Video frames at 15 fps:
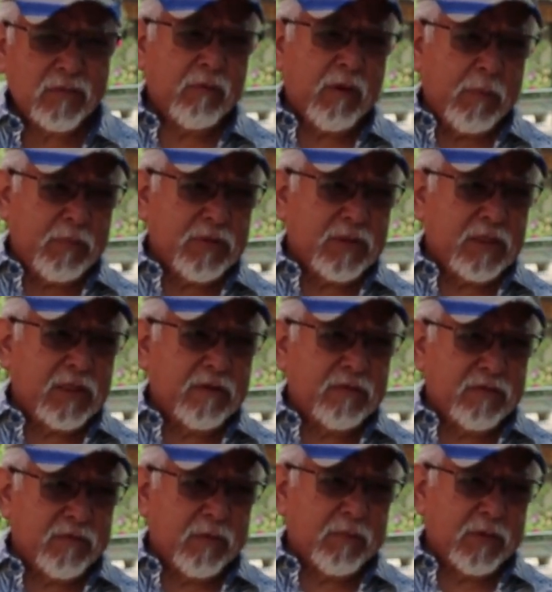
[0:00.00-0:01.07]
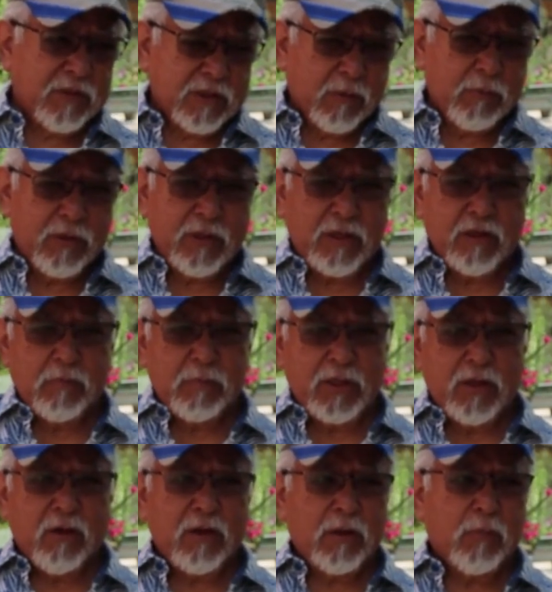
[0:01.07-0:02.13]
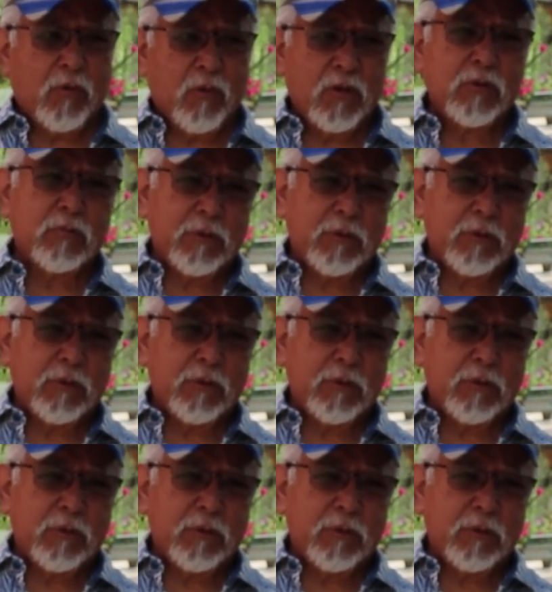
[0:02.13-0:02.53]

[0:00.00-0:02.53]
representatives from this community to be on the board.